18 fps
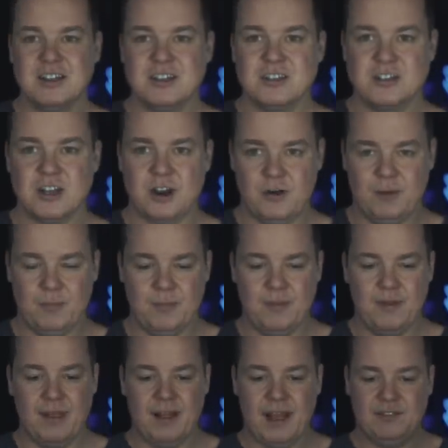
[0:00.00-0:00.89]
So
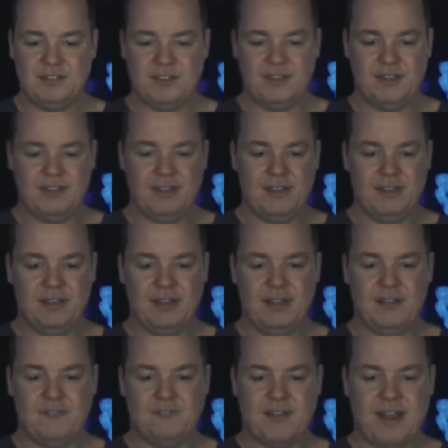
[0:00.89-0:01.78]
I've done the
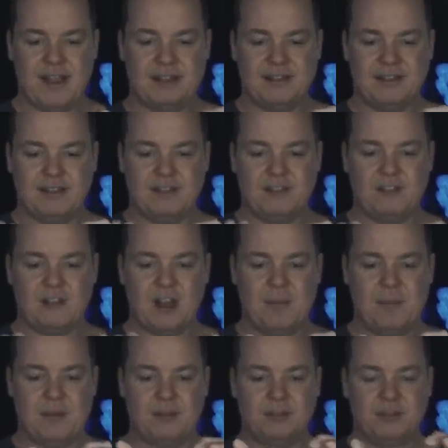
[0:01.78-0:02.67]
effect,
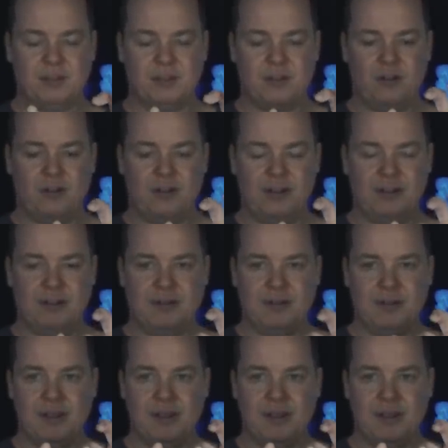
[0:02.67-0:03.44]
Sharpie goes to the coin.